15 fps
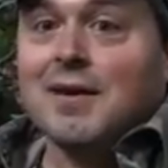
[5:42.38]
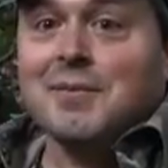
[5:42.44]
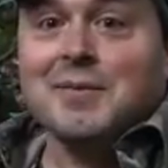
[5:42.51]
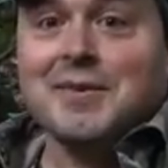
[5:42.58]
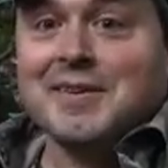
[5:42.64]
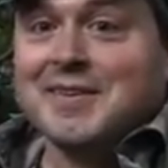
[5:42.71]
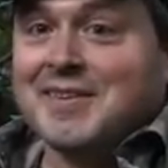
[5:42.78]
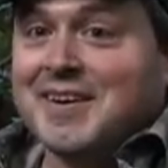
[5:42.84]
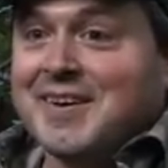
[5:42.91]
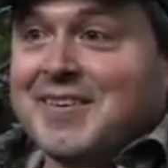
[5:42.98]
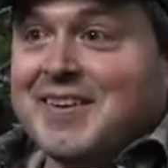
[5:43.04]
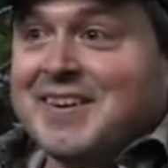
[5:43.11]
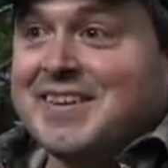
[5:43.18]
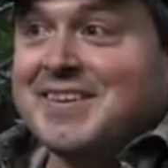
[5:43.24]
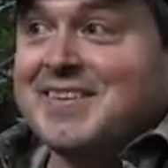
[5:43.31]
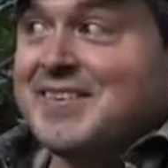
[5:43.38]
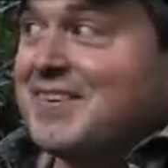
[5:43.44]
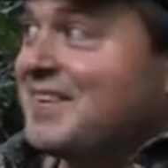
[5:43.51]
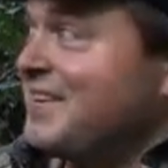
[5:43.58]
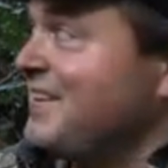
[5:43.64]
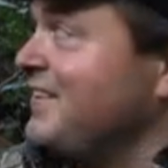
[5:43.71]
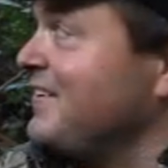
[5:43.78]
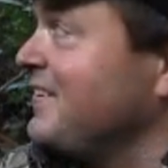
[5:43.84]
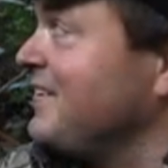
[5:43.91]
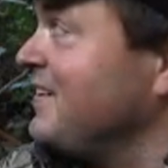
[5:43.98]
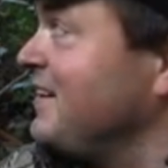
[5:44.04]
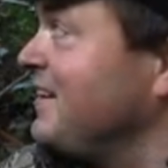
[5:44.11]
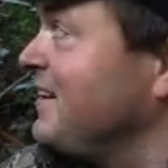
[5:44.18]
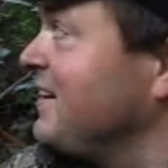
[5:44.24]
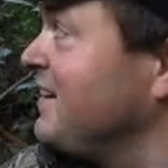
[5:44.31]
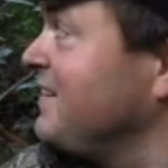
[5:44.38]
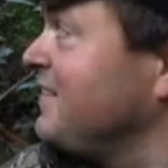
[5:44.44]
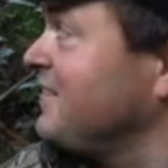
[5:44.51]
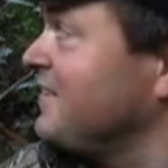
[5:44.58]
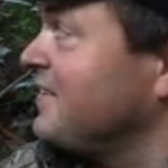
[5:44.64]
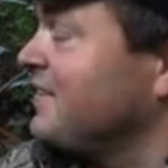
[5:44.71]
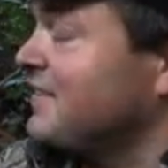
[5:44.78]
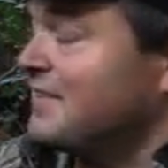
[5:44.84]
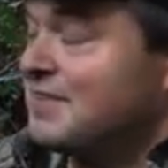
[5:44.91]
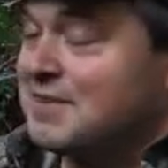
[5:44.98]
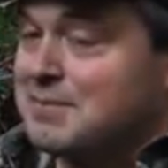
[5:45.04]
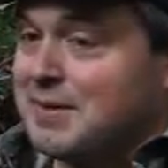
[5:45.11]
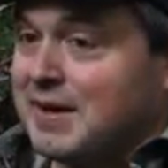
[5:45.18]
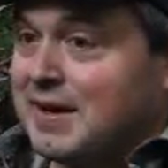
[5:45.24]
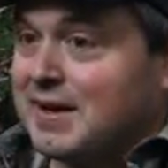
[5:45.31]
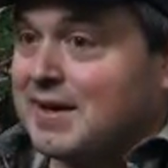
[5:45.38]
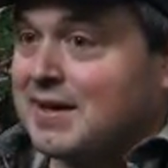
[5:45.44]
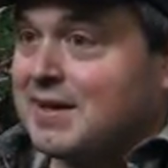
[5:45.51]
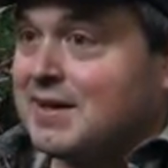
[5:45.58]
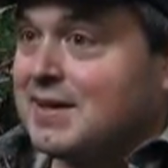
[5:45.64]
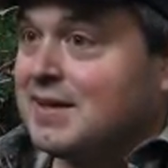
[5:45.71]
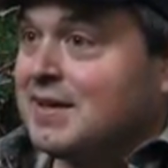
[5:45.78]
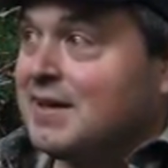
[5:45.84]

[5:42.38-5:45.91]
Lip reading: looking around what to do, I turn and look back,